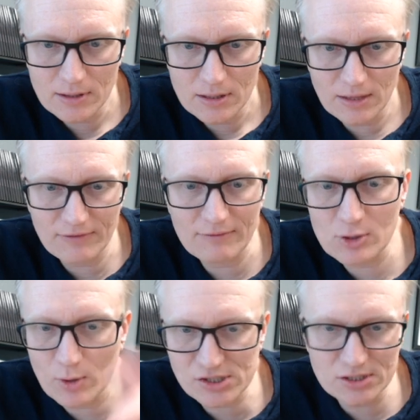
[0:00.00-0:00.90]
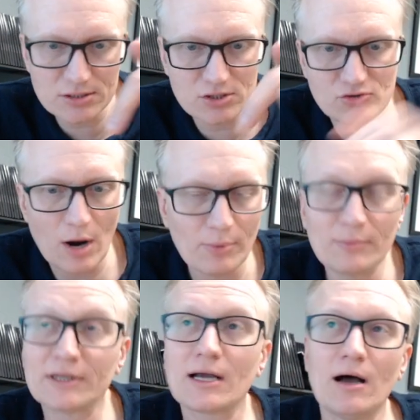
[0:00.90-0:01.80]
If you have any questions, just drop them
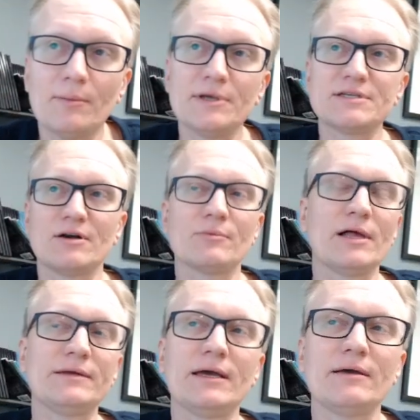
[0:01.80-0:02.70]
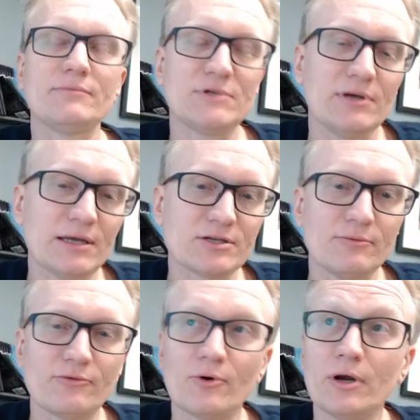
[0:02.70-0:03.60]
in the comments here. I'm glad to answer them
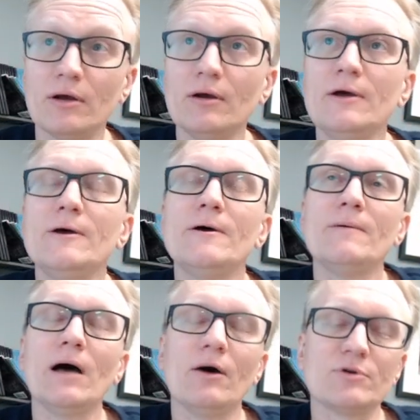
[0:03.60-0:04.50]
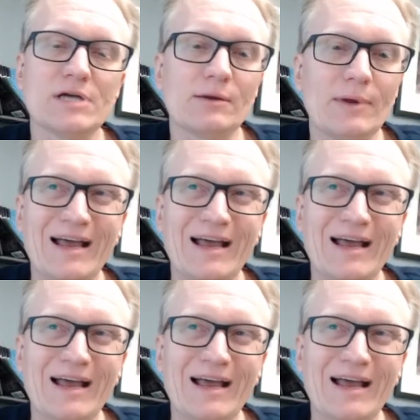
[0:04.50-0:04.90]
for you. We're talking about